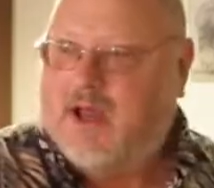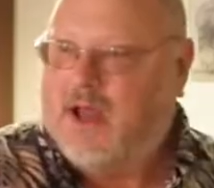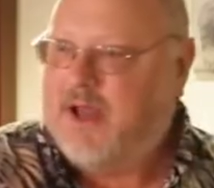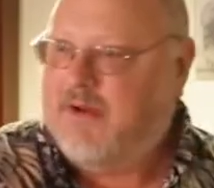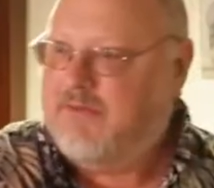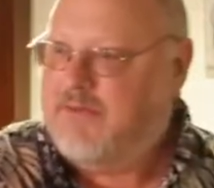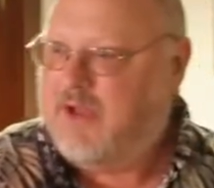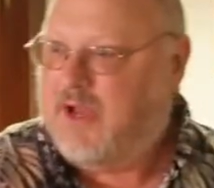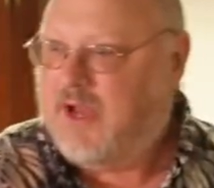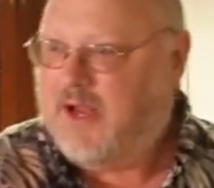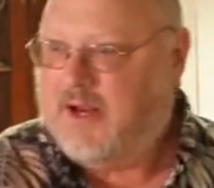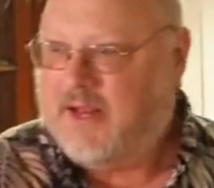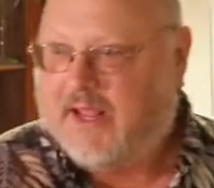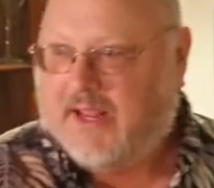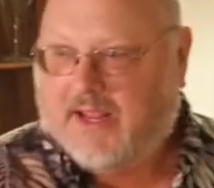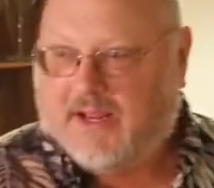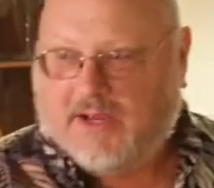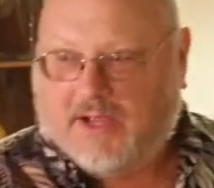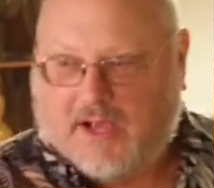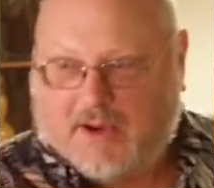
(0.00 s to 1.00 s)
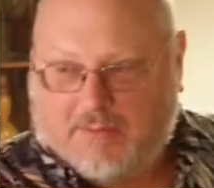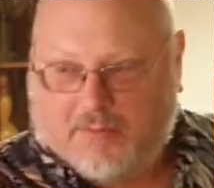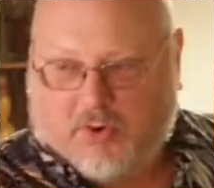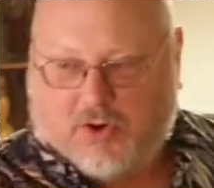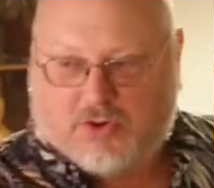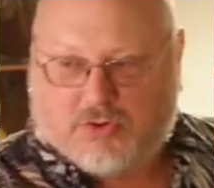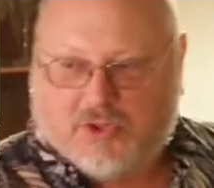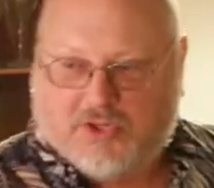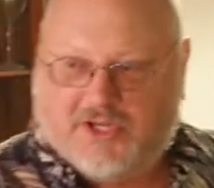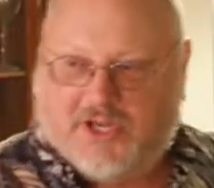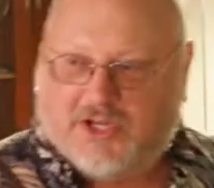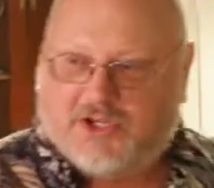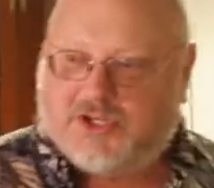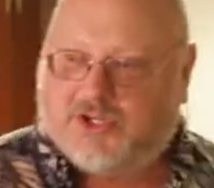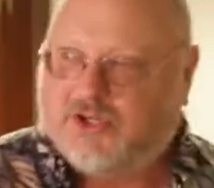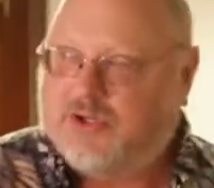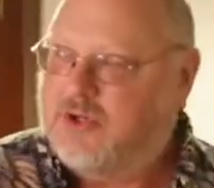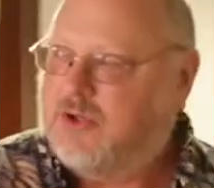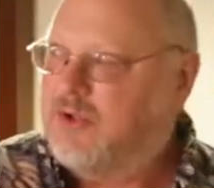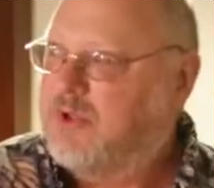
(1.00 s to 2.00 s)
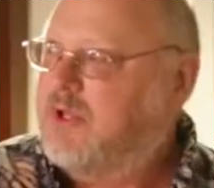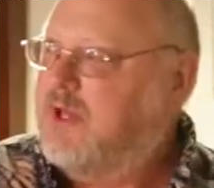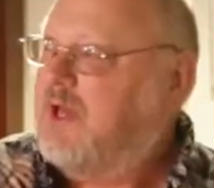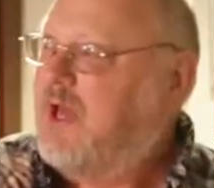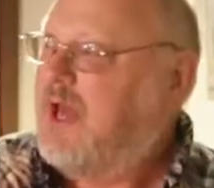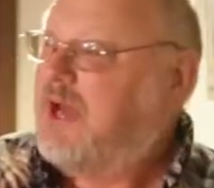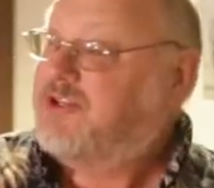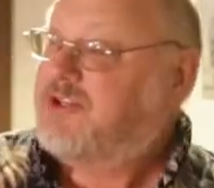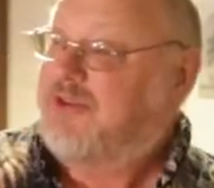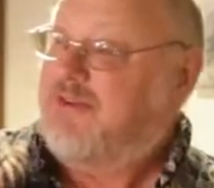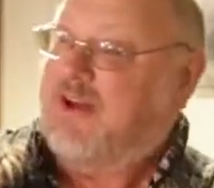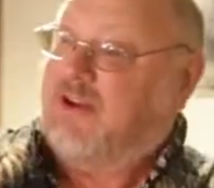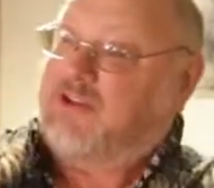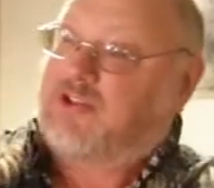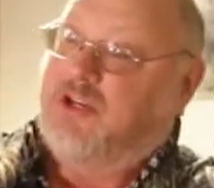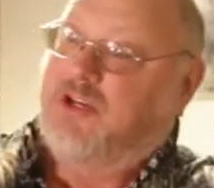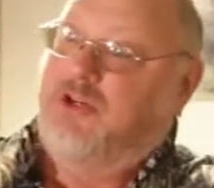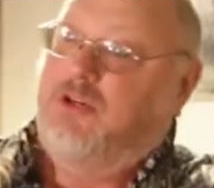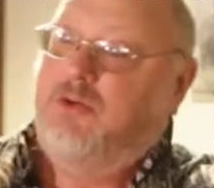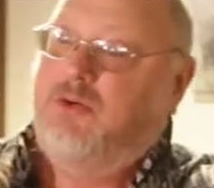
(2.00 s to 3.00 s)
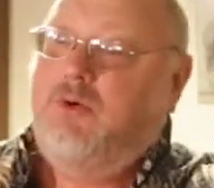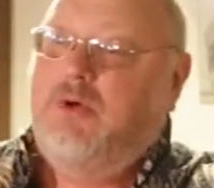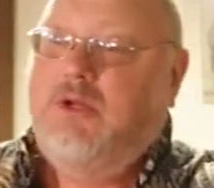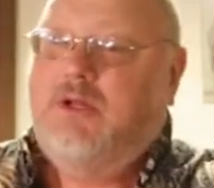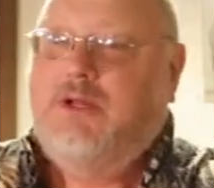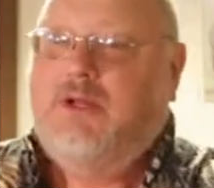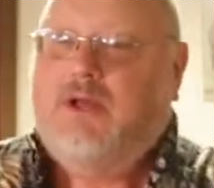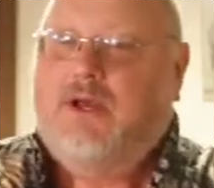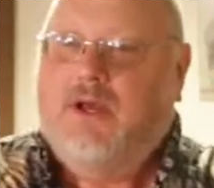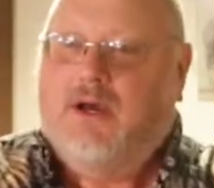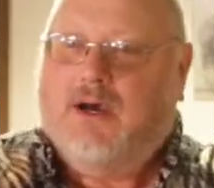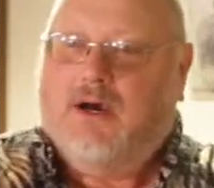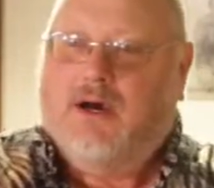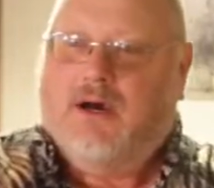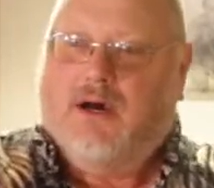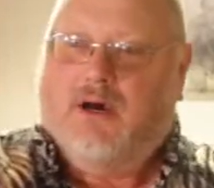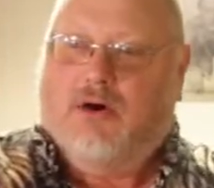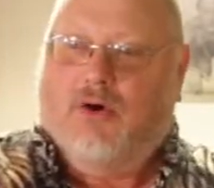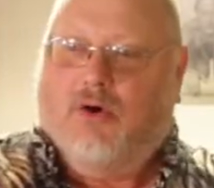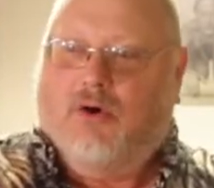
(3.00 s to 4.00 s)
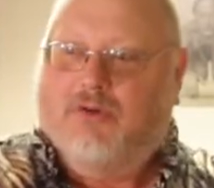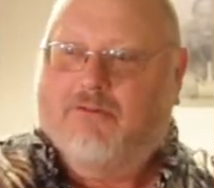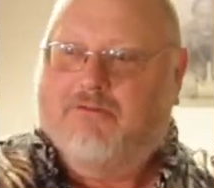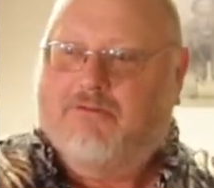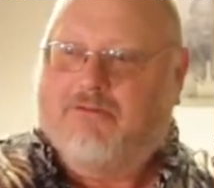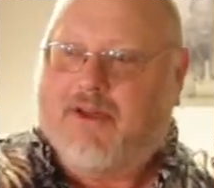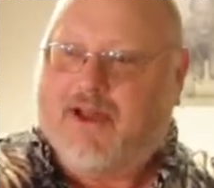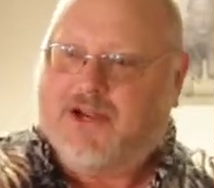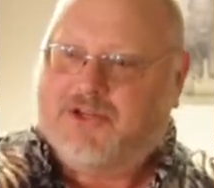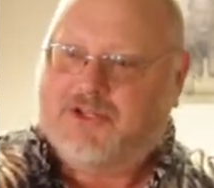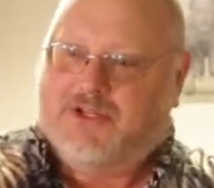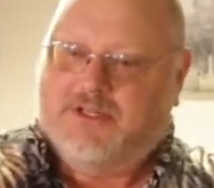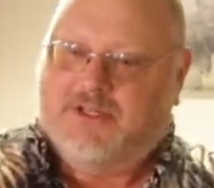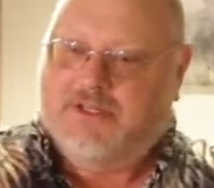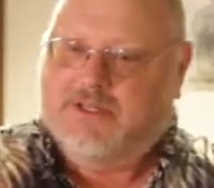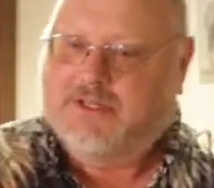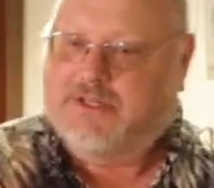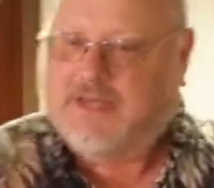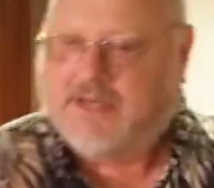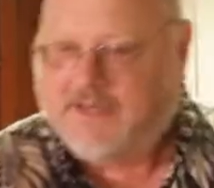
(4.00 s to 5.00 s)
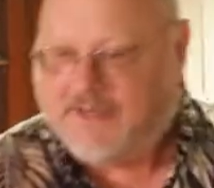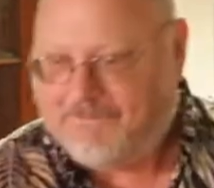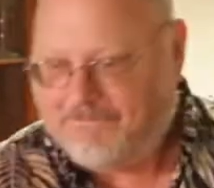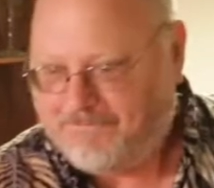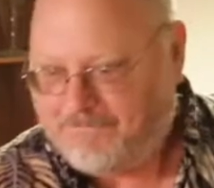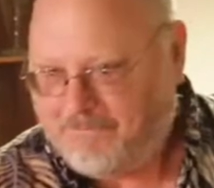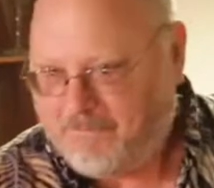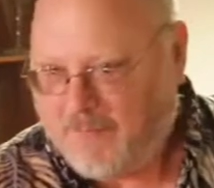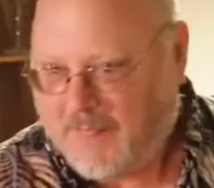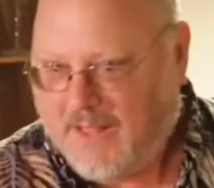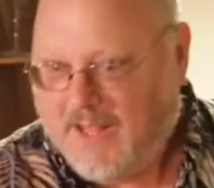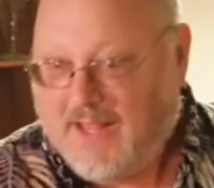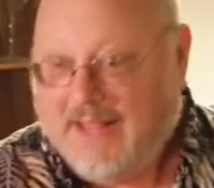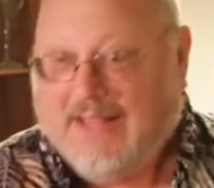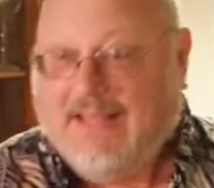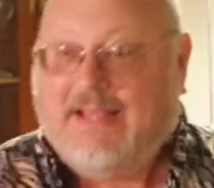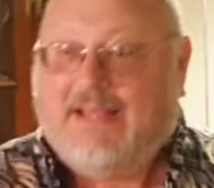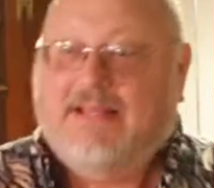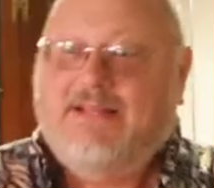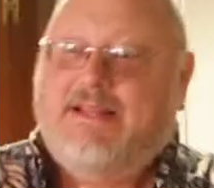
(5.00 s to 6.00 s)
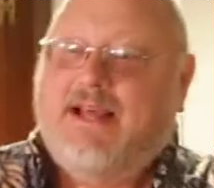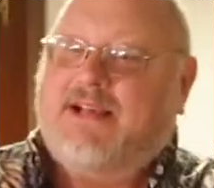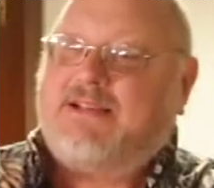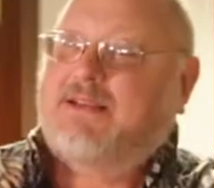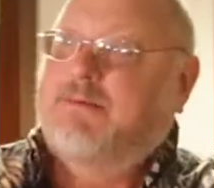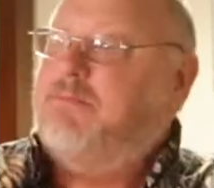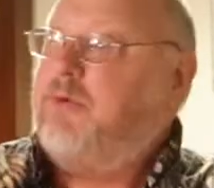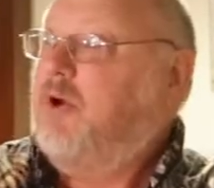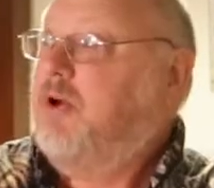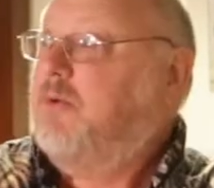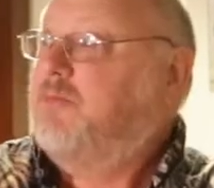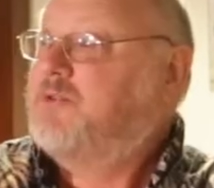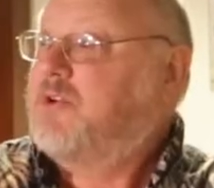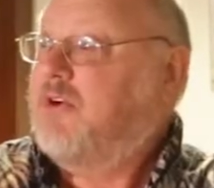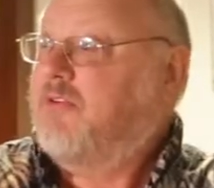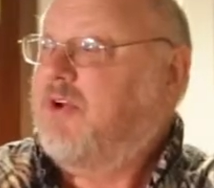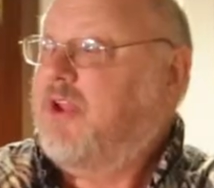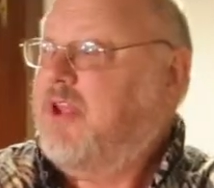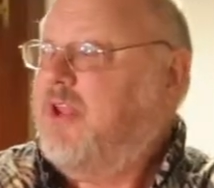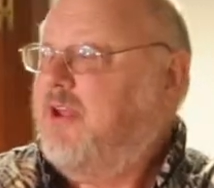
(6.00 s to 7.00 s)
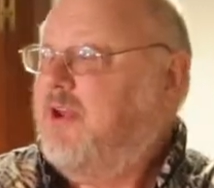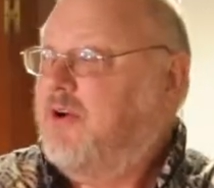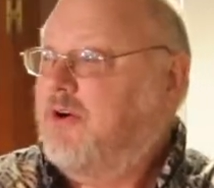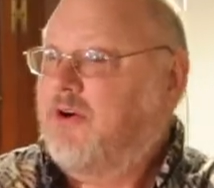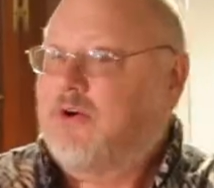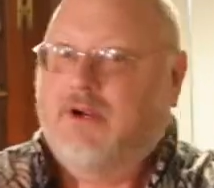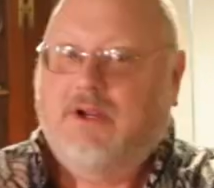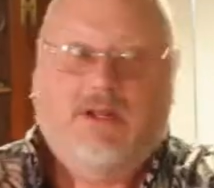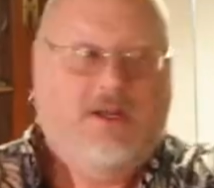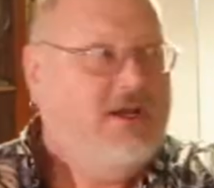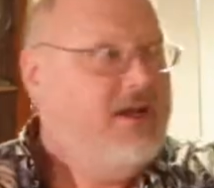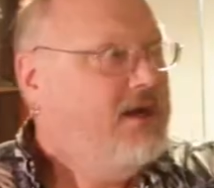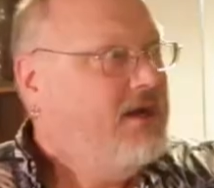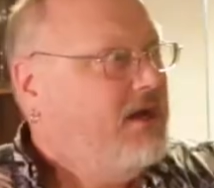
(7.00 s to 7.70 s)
I've got a uh, more traditional, actually I've got two uh, old-fashioned um, incandescent bulbs over here.